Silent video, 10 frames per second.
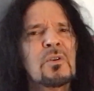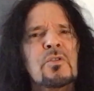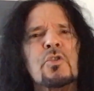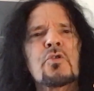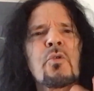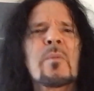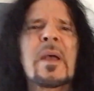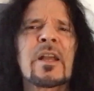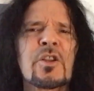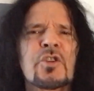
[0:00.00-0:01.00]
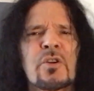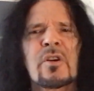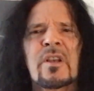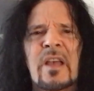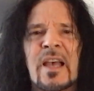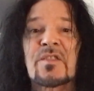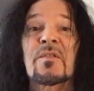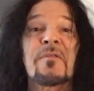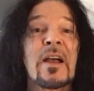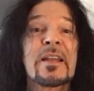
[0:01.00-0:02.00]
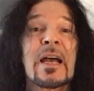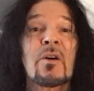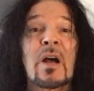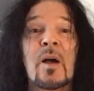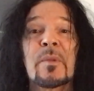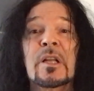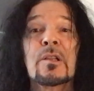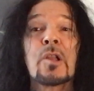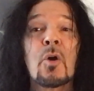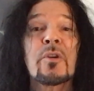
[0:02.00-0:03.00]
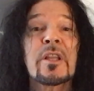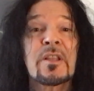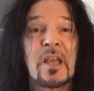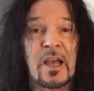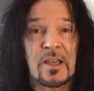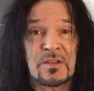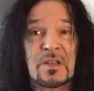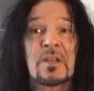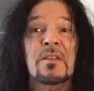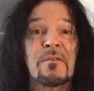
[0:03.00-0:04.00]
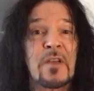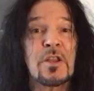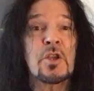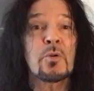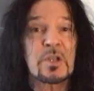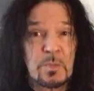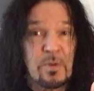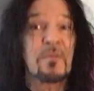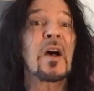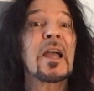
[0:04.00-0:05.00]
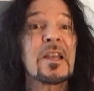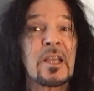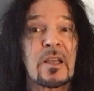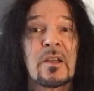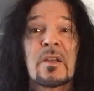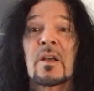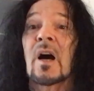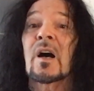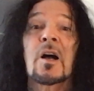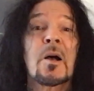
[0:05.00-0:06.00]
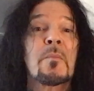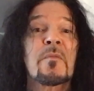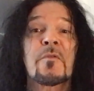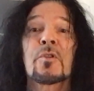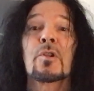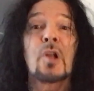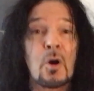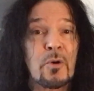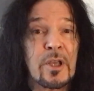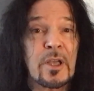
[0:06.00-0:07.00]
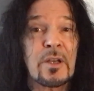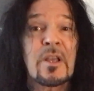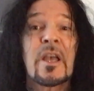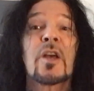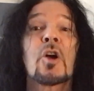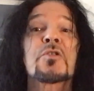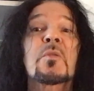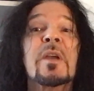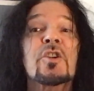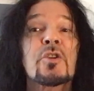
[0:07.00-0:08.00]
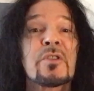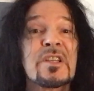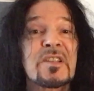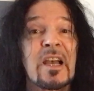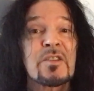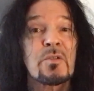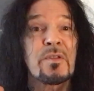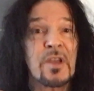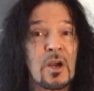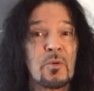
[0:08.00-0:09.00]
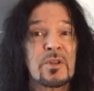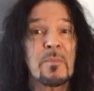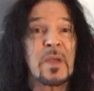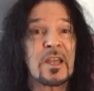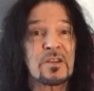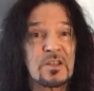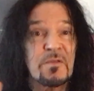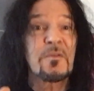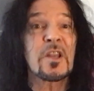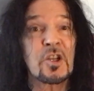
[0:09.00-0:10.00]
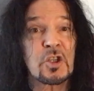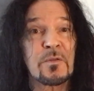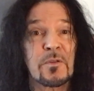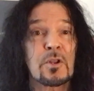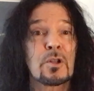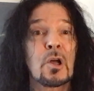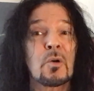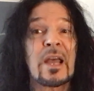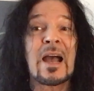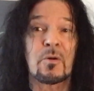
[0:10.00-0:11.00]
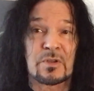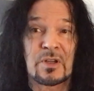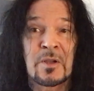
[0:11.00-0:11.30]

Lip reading: The tour manager has to find out how many load-in guys the venue is providing for the load-in, and also make sure these guys are there when the band is finished for the load-out.